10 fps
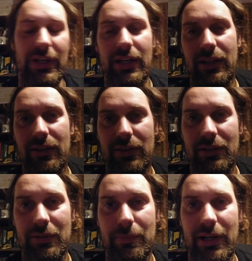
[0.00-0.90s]
I hadn't
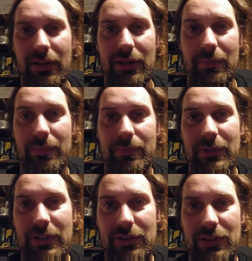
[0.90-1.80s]
thought about it,
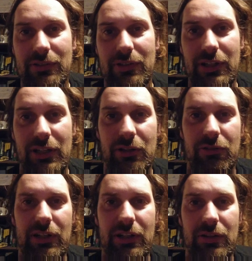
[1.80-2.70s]
considering I
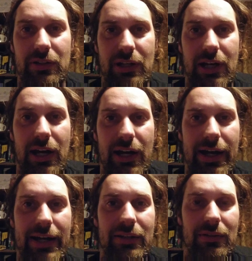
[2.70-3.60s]
already knew the car
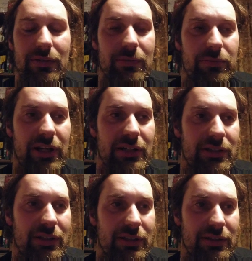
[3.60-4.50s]
had no
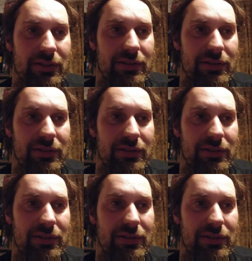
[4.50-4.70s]
compression.